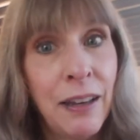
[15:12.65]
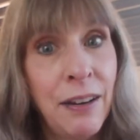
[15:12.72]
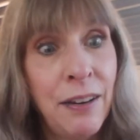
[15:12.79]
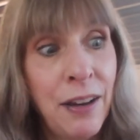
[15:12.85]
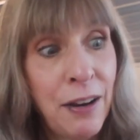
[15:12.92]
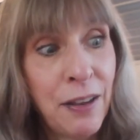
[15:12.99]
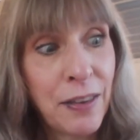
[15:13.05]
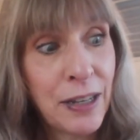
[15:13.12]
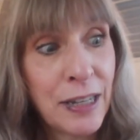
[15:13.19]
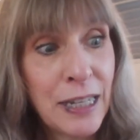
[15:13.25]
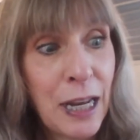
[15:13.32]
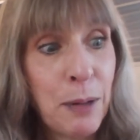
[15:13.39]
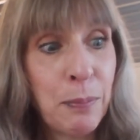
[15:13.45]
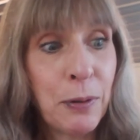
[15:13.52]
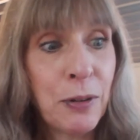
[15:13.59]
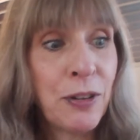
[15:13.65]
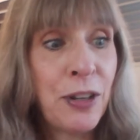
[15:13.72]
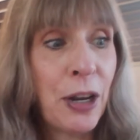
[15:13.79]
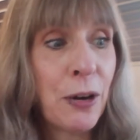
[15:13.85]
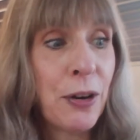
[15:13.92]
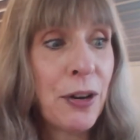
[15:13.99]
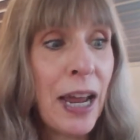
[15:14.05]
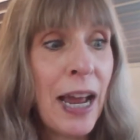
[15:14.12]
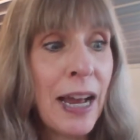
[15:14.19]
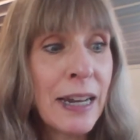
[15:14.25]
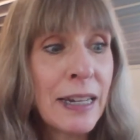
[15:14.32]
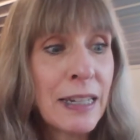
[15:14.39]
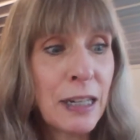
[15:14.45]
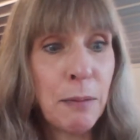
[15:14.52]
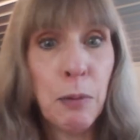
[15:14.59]
None of the disciples dared to
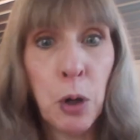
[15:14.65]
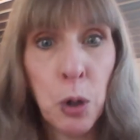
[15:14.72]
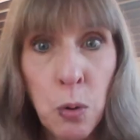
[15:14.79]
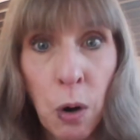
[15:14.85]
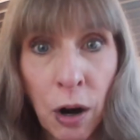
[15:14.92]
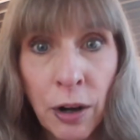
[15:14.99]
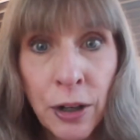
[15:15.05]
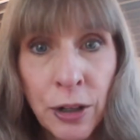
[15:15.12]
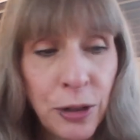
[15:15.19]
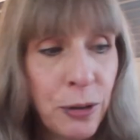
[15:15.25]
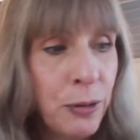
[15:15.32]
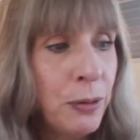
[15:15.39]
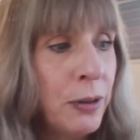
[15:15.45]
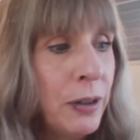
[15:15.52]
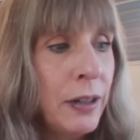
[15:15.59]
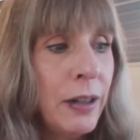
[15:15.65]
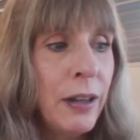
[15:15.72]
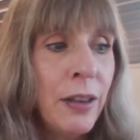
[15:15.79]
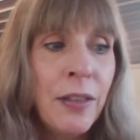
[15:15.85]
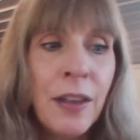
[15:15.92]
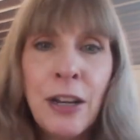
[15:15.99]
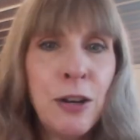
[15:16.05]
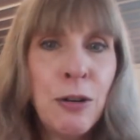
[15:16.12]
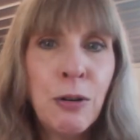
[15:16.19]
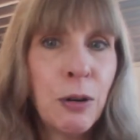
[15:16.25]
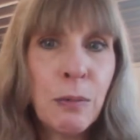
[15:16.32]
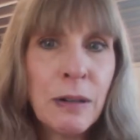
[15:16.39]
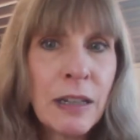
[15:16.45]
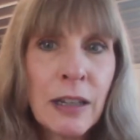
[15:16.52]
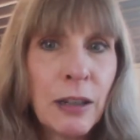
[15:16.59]
ask him, "Who are you?" They knew
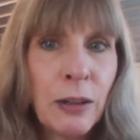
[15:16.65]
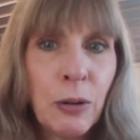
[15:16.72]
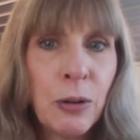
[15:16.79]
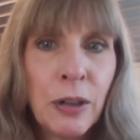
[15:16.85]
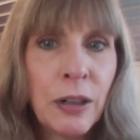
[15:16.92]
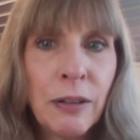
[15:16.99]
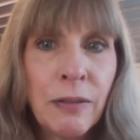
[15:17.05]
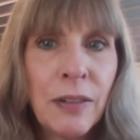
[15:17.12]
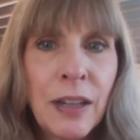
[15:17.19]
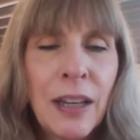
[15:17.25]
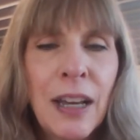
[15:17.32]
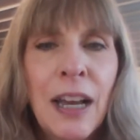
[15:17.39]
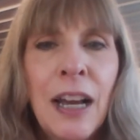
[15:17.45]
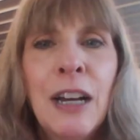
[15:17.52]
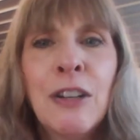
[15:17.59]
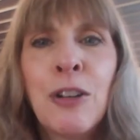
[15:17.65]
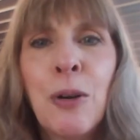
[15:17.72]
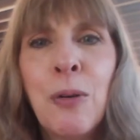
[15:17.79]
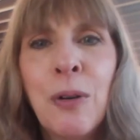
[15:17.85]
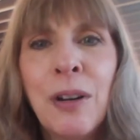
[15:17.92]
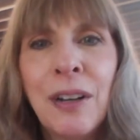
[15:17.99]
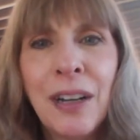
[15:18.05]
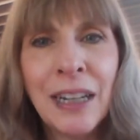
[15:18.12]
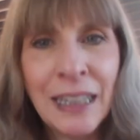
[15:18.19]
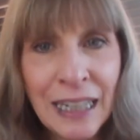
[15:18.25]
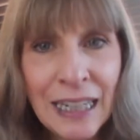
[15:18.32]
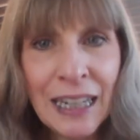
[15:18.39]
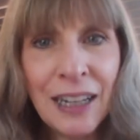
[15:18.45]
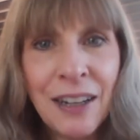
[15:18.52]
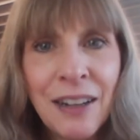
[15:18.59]
it was the Lord. So
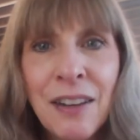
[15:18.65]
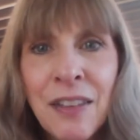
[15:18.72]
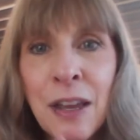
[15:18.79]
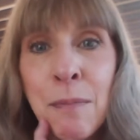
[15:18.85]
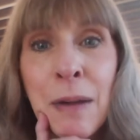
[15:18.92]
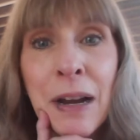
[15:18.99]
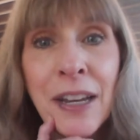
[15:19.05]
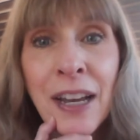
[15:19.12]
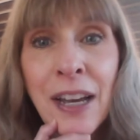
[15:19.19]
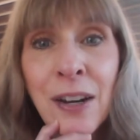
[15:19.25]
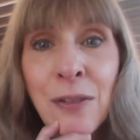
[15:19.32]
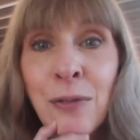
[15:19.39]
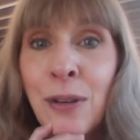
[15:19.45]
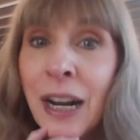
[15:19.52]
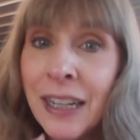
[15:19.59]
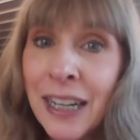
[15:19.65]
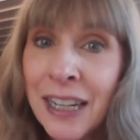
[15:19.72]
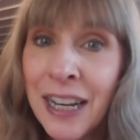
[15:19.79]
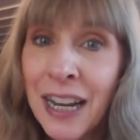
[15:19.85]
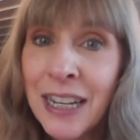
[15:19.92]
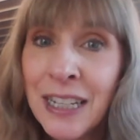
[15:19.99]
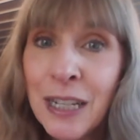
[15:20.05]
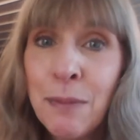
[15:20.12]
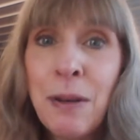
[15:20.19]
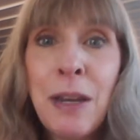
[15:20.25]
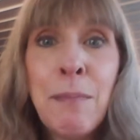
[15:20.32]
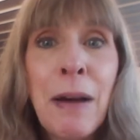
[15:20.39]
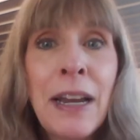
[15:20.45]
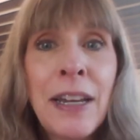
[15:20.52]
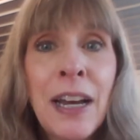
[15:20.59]
again, they might not have recognized him.
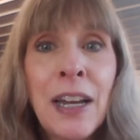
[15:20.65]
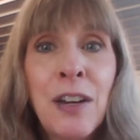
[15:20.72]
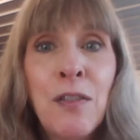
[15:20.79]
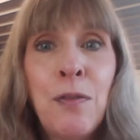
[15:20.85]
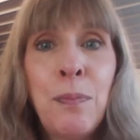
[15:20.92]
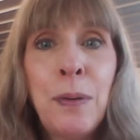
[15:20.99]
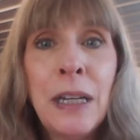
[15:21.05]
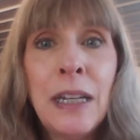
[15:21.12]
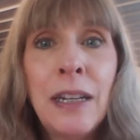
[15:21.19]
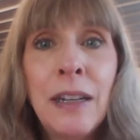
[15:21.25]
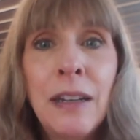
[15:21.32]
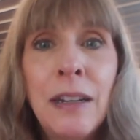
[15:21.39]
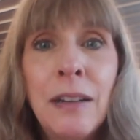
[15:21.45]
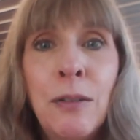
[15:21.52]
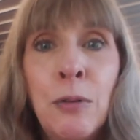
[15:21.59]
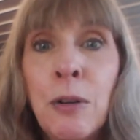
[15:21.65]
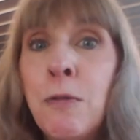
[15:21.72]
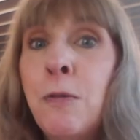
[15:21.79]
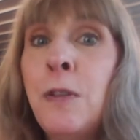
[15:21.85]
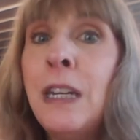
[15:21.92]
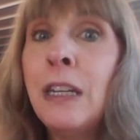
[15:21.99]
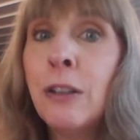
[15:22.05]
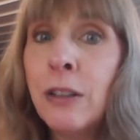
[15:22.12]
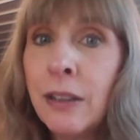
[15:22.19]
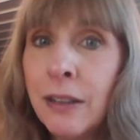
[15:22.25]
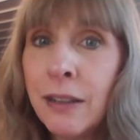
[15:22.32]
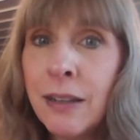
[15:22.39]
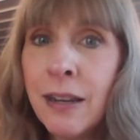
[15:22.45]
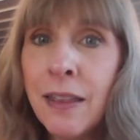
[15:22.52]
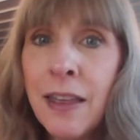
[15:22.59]
He might not have been revealed
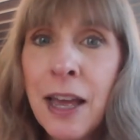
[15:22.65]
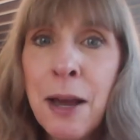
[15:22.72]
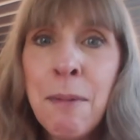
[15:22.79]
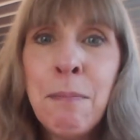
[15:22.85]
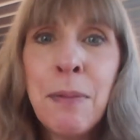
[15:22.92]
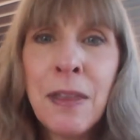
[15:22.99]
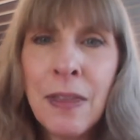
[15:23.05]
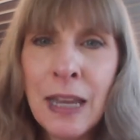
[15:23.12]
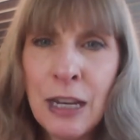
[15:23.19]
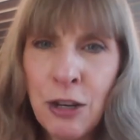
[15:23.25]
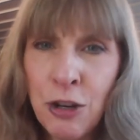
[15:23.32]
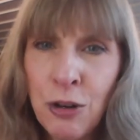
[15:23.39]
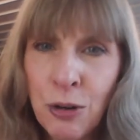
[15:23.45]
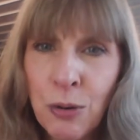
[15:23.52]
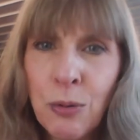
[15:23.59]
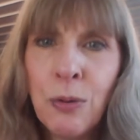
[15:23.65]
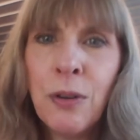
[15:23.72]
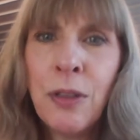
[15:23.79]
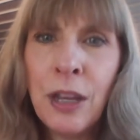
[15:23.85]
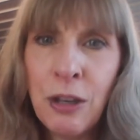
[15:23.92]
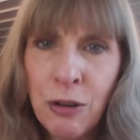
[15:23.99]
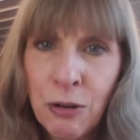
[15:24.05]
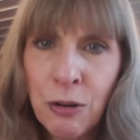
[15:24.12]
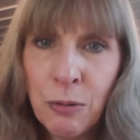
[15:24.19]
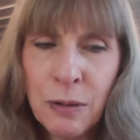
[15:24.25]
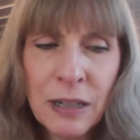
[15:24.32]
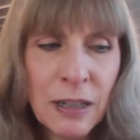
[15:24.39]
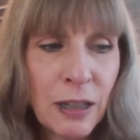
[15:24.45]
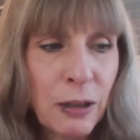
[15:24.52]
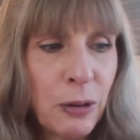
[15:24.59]
to them, but they knew it
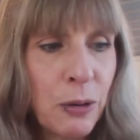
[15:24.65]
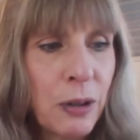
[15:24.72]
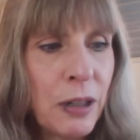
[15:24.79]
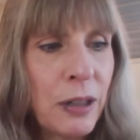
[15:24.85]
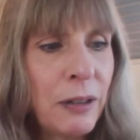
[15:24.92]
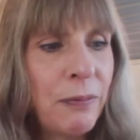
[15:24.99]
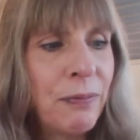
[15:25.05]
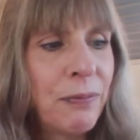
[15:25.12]
was the Lord.